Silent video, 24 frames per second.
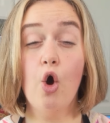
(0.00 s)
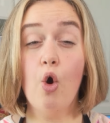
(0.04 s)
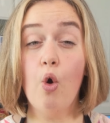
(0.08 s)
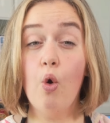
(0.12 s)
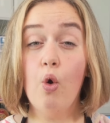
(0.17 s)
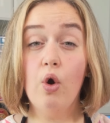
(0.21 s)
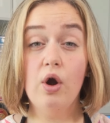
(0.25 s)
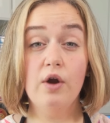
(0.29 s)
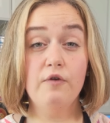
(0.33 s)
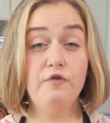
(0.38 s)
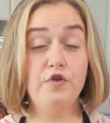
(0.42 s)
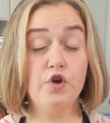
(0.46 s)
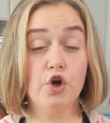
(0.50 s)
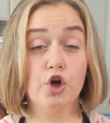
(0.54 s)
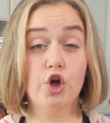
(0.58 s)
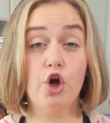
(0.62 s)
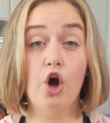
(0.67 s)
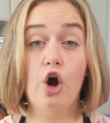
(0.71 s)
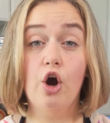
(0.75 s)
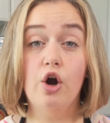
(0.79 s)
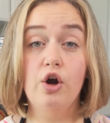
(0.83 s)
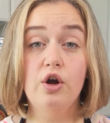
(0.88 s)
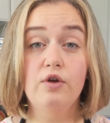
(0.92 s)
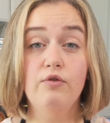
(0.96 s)
or if you're
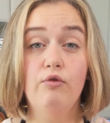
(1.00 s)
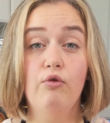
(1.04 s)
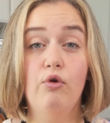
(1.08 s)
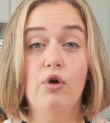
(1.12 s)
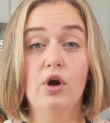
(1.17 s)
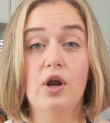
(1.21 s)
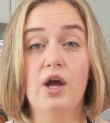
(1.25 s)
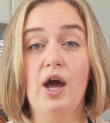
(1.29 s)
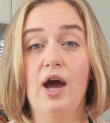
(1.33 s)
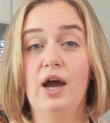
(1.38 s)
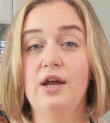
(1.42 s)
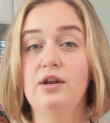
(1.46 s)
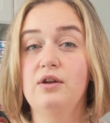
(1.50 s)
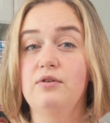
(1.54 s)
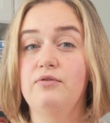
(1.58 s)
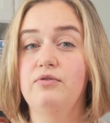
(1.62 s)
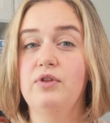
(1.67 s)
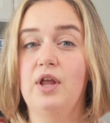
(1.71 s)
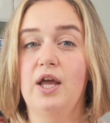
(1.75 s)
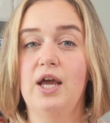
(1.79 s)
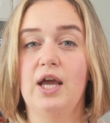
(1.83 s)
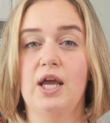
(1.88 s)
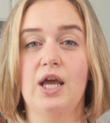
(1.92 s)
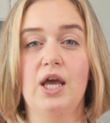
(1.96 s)
carnivore kind of
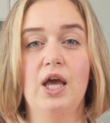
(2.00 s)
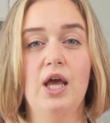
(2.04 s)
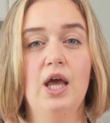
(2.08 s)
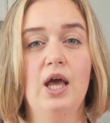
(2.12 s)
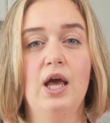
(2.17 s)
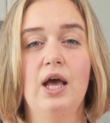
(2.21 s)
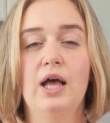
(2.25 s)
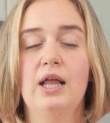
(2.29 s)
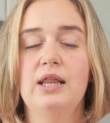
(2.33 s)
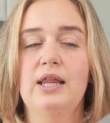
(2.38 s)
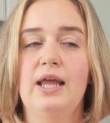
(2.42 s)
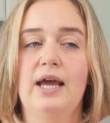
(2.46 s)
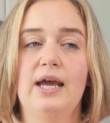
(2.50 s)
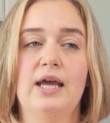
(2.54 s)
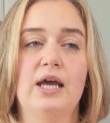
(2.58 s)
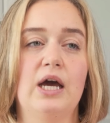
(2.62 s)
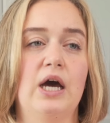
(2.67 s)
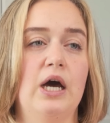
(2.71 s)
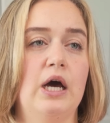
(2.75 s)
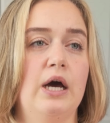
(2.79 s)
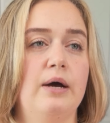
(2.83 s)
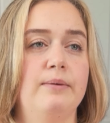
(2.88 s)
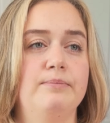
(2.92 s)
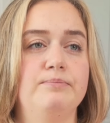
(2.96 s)
like
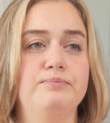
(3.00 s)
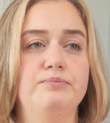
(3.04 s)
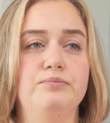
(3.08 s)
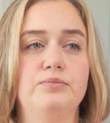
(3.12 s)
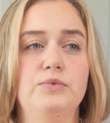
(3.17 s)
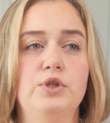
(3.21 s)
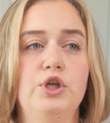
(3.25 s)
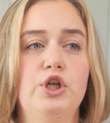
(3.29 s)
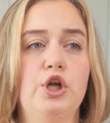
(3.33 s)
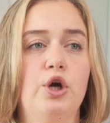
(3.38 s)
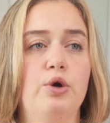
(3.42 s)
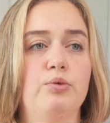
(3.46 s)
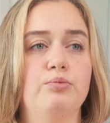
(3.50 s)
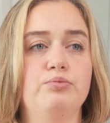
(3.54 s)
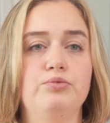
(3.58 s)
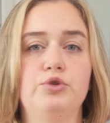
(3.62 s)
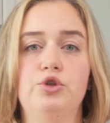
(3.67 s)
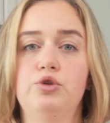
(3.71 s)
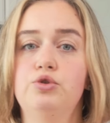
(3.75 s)
you know,